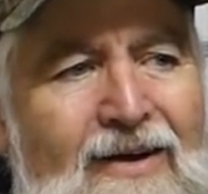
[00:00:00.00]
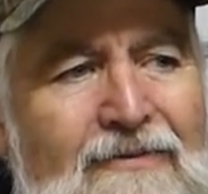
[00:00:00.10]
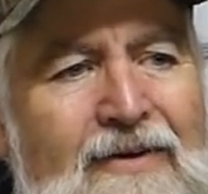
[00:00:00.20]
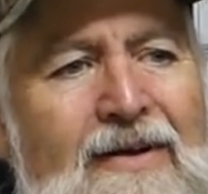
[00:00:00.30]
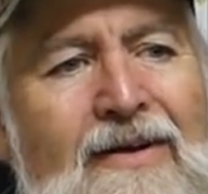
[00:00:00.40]

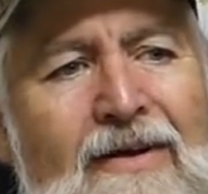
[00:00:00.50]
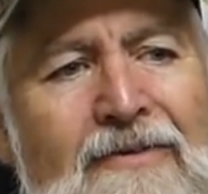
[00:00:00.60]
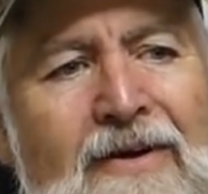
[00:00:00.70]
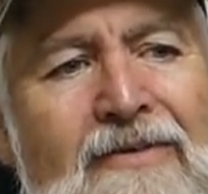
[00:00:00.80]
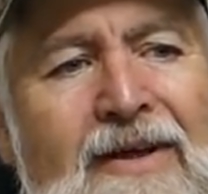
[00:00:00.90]

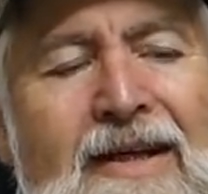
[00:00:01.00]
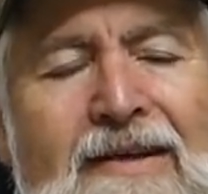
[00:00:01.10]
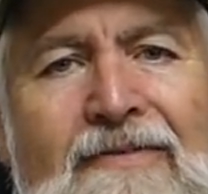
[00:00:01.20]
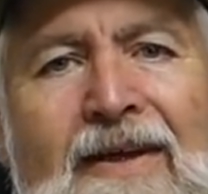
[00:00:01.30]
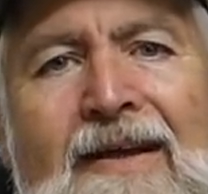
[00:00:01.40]
often of an
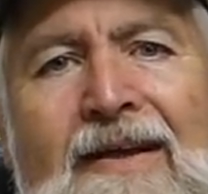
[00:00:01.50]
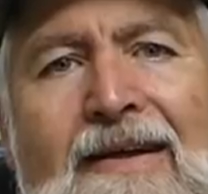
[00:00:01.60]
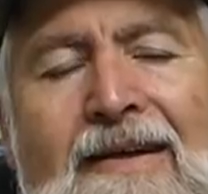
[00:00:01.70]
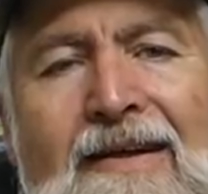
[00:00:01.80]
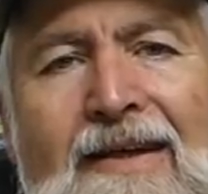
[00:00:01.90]
evening,
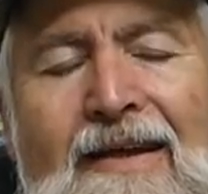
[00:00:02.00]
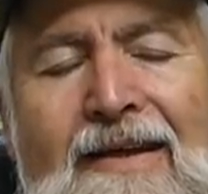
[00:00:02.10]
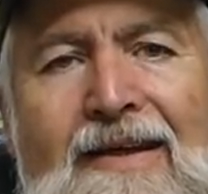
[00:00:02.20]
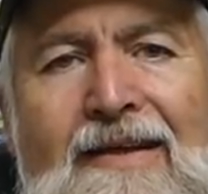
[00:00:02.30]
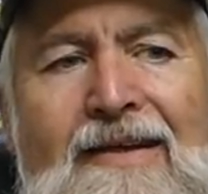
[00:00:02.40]
yeah,
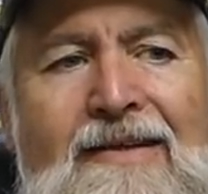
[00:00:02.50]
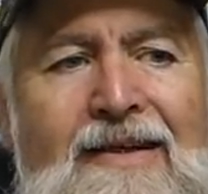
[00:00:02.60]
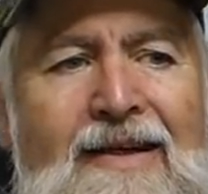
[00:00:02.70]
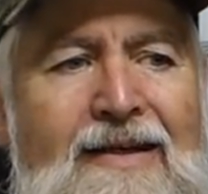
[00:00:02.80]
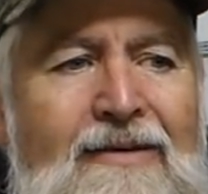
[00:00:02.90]

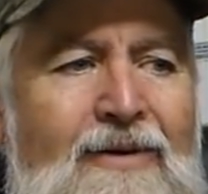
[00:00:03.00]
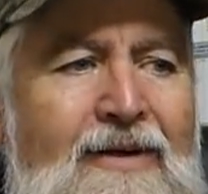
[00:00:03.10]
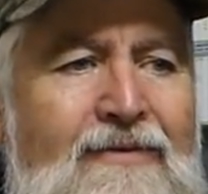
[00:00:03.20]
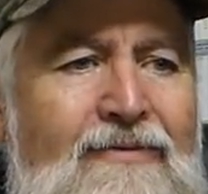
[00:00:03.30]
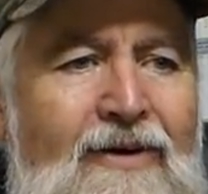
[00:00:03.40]
you get to
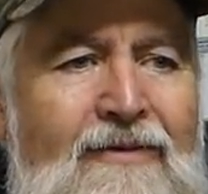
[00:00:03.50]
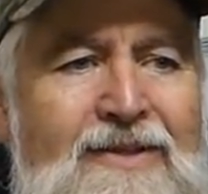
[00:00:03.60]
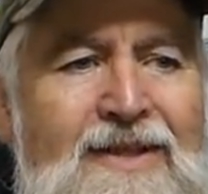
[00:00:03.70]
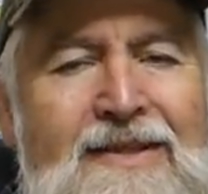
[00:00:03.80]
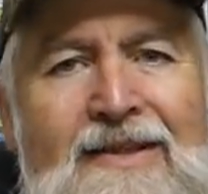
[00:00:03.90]
work at 5
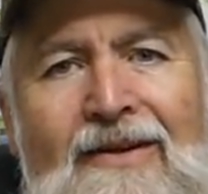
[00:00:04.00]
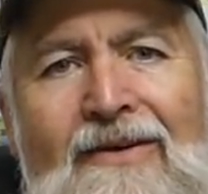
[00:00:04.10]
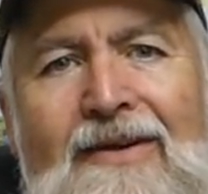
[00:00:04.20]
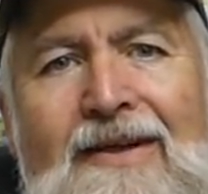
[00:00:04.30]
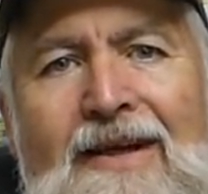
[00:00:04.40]
or 6
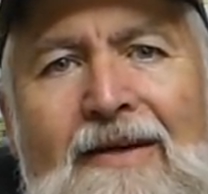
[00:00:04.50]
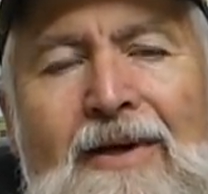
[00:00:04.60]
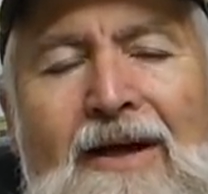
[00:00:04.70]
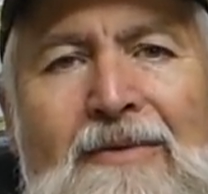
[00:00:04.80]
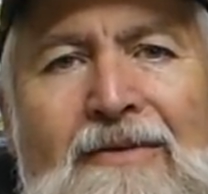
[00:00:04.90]
o'clock, and you come
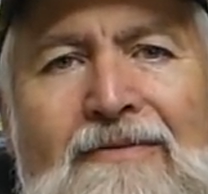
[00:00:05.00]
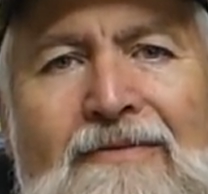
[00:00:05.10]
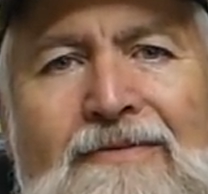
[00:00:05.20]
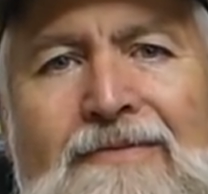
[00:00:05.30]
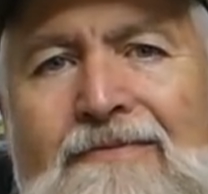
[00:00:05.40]
home at
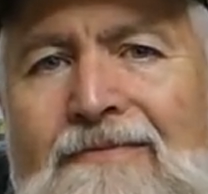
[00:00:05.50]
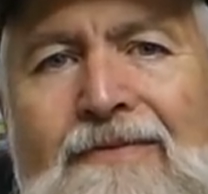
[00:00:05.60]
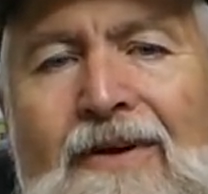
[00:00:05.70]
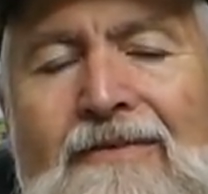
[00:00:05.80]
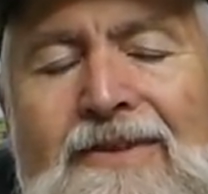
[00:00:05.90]

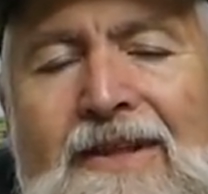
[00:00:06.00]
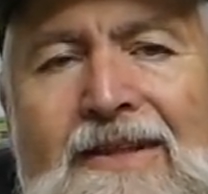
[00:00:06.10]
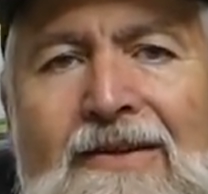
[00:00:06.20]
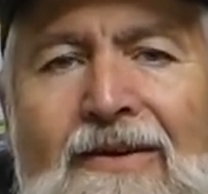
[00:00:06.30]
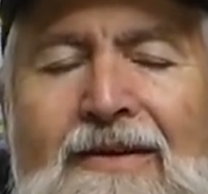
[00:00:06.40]
5 or
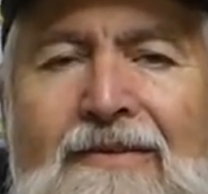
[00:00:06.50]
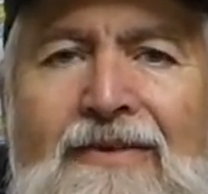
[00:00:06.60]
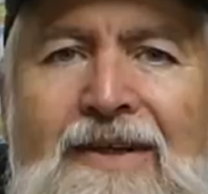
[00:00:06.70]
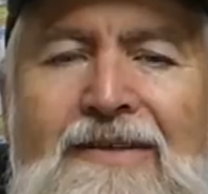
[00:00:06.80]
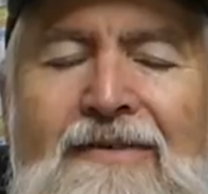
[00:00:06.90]
6 o'clock, you're
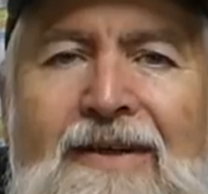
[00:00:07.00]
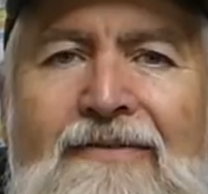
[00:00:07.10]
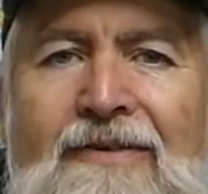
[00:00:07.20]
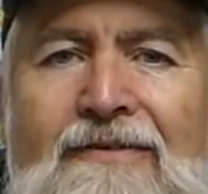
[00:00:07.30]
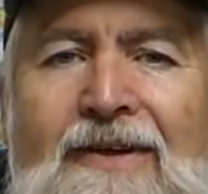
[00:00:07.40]
finished, ready
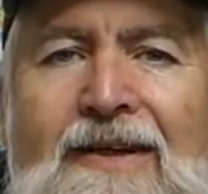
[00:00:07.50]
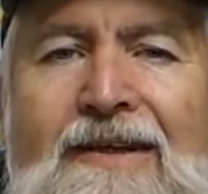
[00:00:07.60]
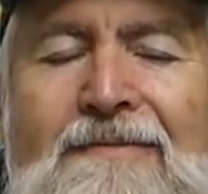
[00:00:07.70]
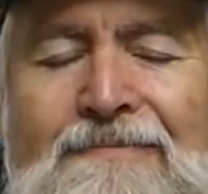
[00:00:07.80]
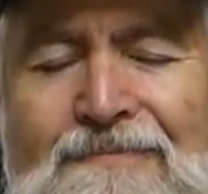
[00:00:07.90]
for a
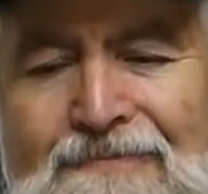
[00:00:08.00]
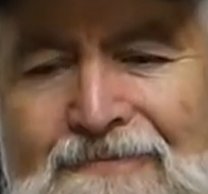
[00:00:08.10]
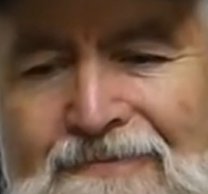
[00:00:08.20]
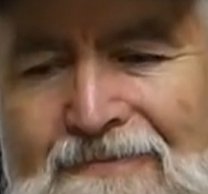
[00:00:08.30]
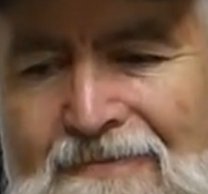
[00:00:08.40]
feed.
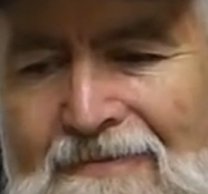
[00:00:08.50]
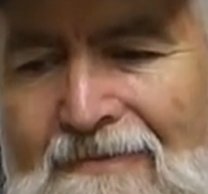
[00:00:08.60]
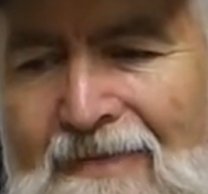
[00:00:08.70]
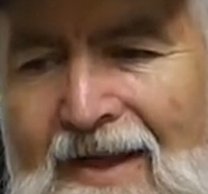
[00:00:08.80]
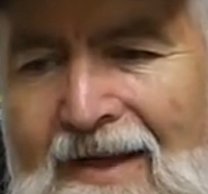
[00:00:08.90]

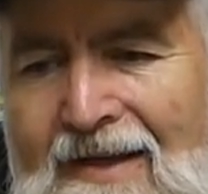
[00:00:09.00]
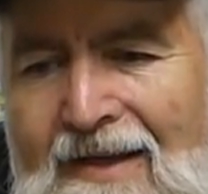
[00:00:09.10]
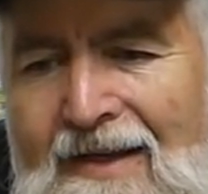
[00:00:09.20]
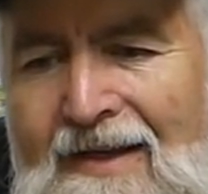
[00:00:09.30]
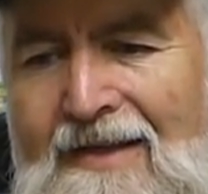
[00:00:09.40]
And
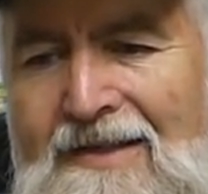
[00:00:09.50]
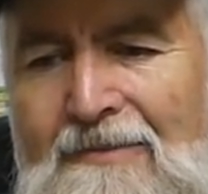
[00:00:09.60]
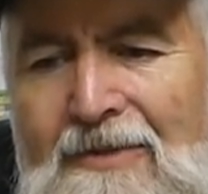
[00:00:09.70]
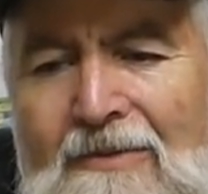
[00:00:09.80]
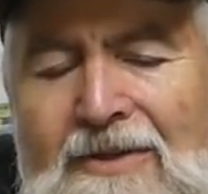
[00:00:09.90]

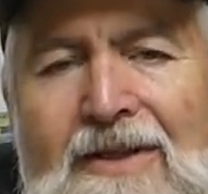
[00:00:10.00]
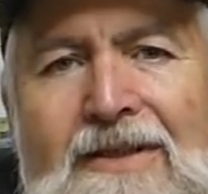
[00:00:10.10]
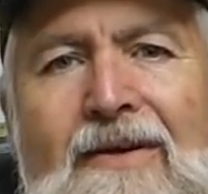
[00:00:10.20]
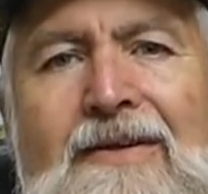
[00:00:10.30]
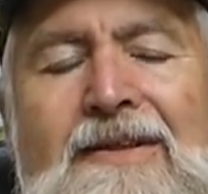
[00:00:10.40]
sometimes I
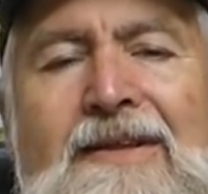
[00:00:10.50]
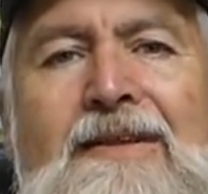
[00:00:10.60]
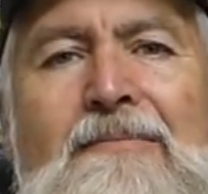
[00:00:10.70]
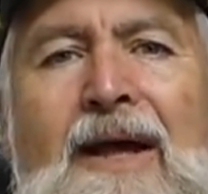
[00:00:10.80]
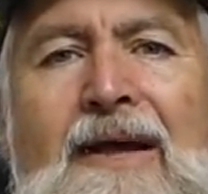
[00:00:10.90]
just like to
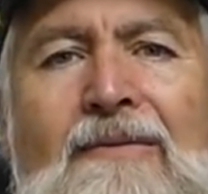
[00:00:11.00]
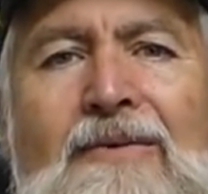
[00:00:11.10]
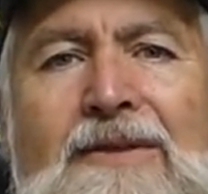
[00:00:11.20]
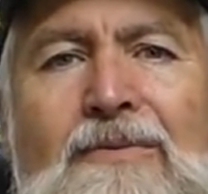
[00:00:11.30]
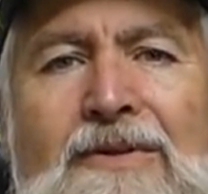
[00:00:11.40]
sit back and
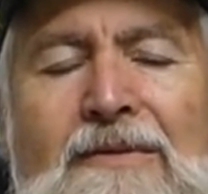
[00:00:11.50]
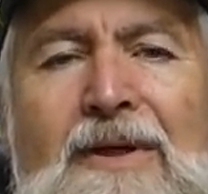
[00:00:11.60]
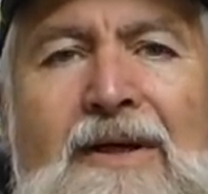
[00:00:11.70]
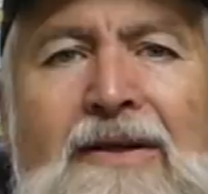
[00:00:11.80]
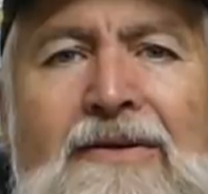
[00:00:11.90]
just watch a
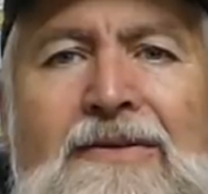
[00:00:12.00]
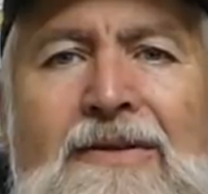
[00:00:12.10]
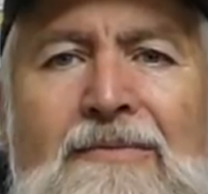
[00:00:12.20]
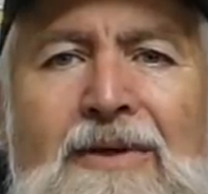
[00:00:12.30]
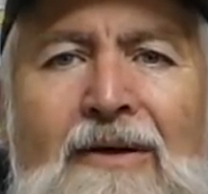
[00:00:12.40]
bit of
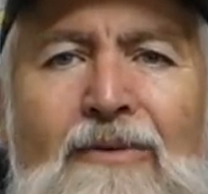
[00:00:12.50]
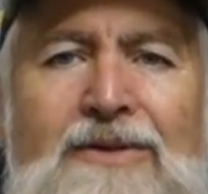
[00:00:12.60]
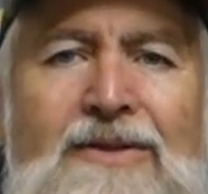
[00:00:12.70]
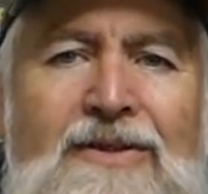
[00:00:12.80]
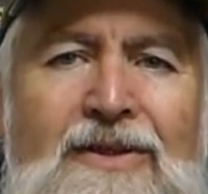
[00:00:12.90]
YouTube. You know, I
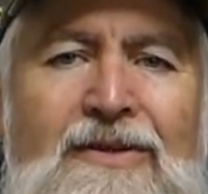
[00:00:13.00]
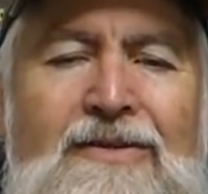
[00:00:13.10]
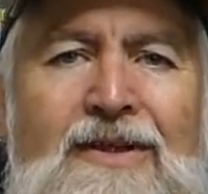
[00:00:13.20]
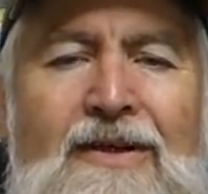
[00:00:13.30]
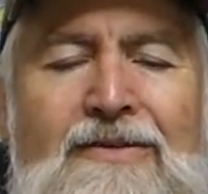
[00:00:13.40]
watch the
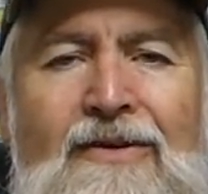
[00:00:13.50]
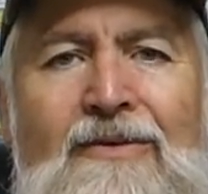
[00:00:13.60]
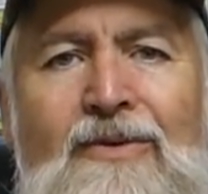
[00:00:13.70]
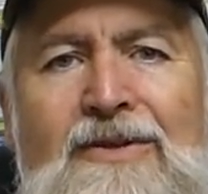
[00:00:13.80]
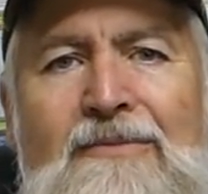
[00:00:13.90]
news, then I try
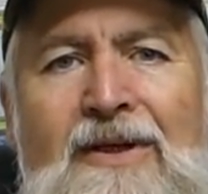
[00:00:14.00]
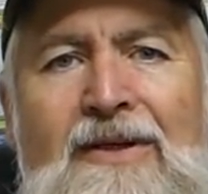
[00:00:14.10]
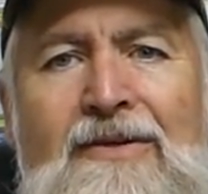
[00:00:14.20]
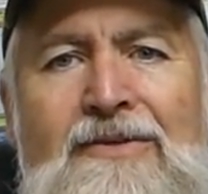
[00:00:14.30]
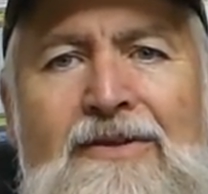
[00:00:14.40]
and watch a bit
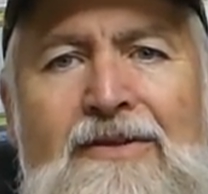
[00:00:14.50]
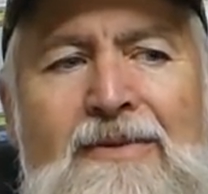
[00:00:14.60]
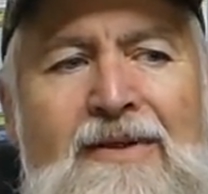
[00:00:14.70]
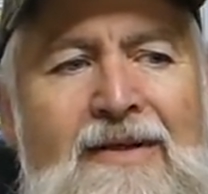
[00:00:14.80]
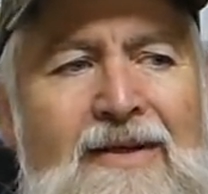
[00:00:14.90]
of
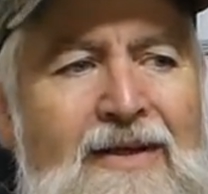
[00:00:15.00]
YouTube and